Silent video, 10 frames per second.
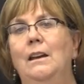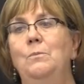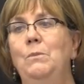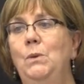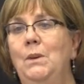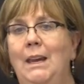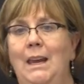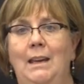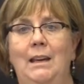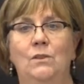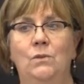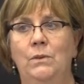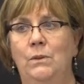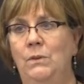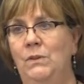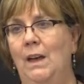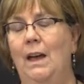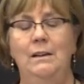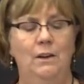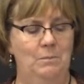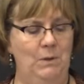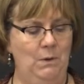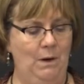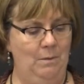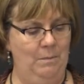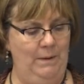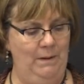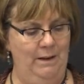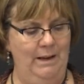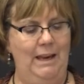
communicating truths uncommunicable